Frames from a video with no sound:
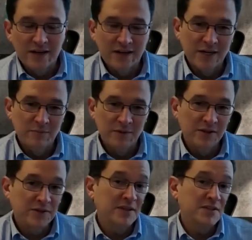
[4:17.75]
The
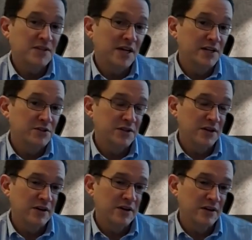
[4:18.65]
other thing that's kind of interesting,
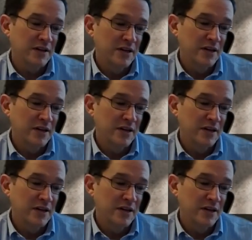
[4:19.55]
Art, and